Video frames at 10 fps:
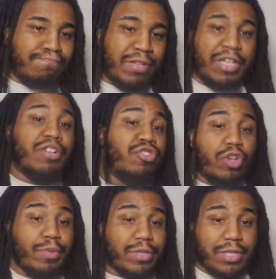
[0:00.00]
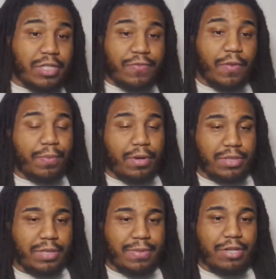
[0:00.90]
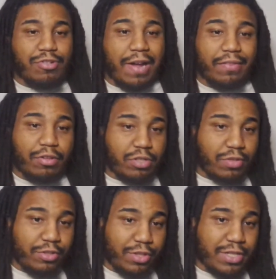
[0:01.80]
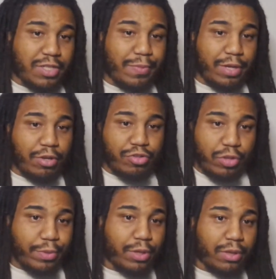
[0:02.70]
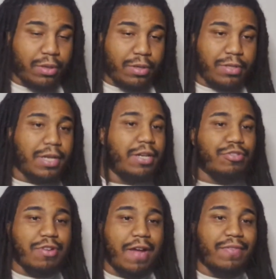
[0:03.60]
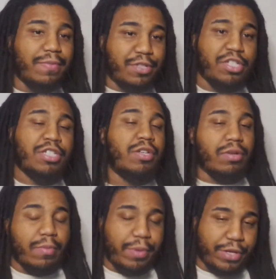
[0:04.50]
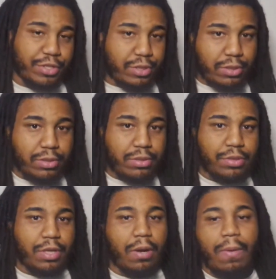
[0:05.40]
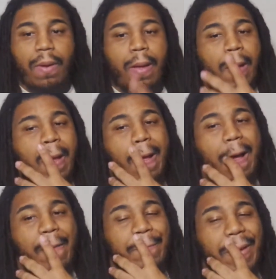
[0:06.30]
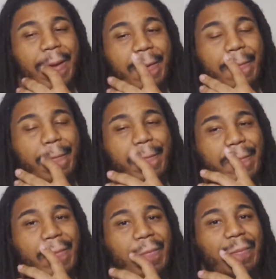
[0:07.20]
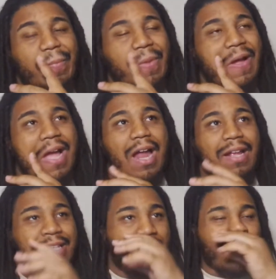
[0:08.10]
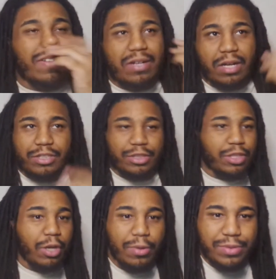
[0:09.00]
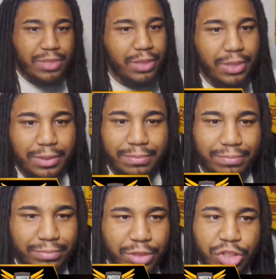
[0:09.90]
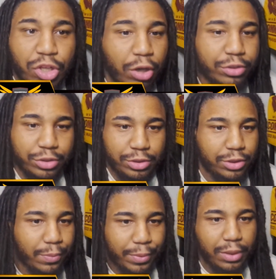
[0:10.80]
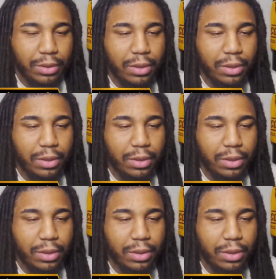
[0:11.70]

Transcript: be contributors to this football team. They drafted Chris Rodriguez to be a contributor. They didn't draft him to sit on the bench. So I think a guy like Dalvin Cook should go to the Chargers or something.